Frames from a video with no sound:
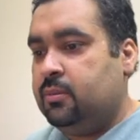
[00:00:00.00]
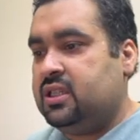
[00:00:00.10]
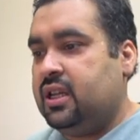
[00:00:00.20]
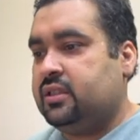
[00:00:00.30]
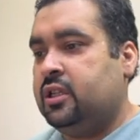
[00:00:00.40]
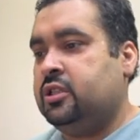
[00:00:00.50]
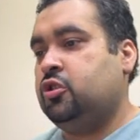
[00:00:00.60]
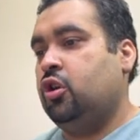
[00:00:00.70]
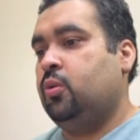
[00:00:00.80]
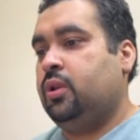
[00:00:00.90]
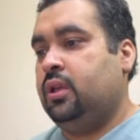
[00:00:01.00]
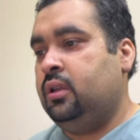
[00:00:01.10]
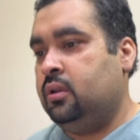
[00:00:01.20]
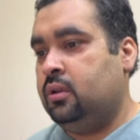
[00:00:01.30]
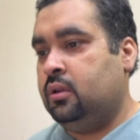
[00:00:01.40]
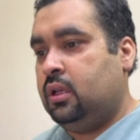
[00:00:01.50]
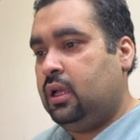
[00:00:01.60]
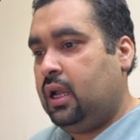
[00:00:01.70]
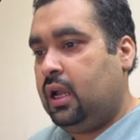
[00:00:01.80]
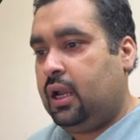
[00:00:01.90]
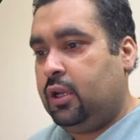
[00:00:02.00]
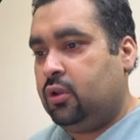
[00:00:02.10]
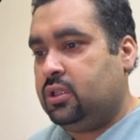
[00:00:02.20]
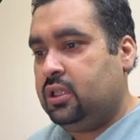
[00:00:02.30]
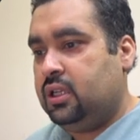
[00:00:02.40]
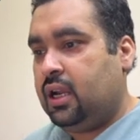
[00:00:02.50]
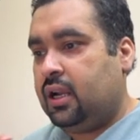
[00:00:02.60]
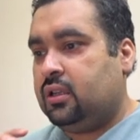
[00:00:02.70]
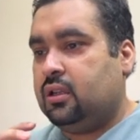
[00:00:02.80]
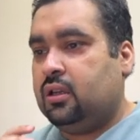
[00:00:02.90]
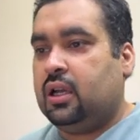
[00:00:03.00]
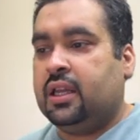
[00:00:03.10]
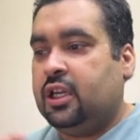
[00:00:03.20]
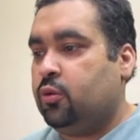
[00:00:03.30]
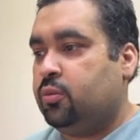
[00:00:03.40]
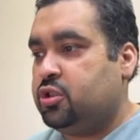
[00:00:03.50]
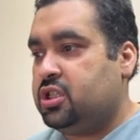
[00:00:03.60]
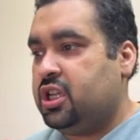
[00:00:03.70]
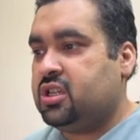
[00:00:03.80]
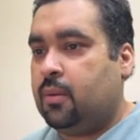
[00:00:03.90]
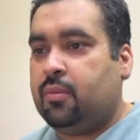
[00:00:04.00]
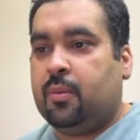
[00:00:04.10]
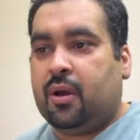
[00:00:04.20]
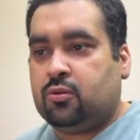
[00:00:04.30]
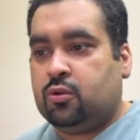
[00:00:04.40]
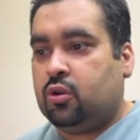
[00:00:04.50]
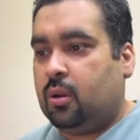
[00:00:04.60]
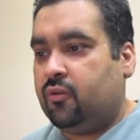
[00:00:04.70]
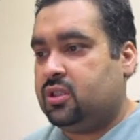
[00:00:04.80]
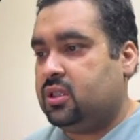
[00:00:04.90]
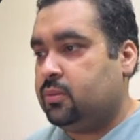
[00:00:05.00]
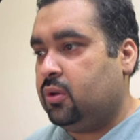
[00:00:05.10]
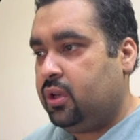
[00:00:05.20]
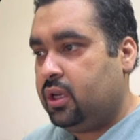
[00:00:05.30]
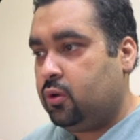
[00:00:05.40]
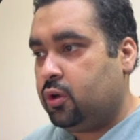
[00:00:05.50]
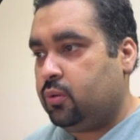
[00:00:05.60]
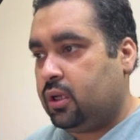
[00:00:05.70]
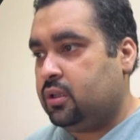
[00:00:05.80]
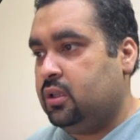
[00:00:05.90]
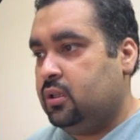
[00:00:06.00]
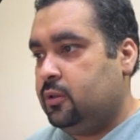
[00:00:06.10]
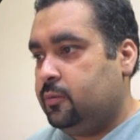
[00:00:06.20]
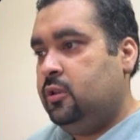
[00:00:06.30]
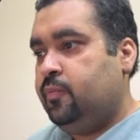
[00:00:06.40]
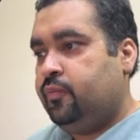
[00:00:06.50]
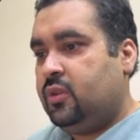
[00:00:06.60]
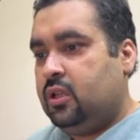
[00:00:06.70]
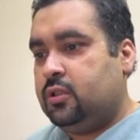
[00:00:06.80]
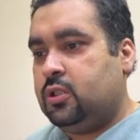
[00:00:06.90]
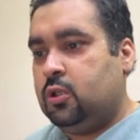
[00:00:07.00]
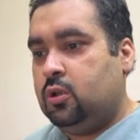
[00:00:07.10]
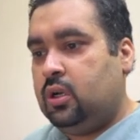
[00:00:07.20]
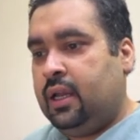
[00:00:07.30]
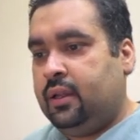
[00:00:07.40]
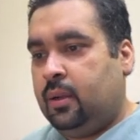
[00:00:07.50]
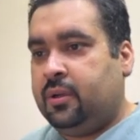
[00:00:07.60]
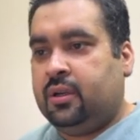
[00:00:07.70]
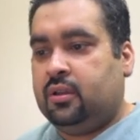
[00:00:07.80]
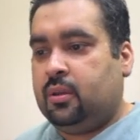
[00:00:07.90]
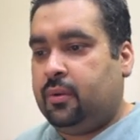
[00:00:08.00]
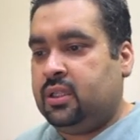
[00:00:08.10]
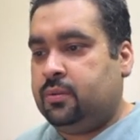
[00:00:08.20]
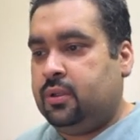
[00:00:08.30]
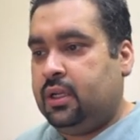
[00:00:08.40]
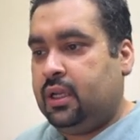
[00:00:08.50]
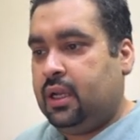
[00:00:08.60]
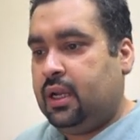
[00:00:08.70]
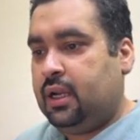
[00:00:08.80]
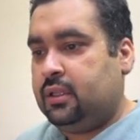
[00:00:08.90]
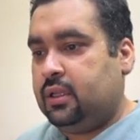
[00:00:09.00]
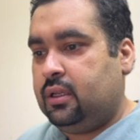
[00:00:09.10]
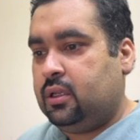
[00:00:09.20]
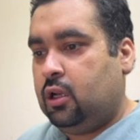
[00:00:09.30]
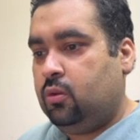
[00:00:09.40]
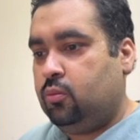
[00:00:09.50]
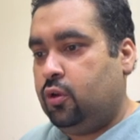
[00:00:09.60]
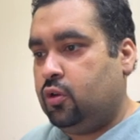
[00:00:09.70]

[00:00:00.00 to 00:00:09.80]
select the install over here, and you can see that I need to change up my password to come up with something very good one. So I updated the password, and then now I'm going to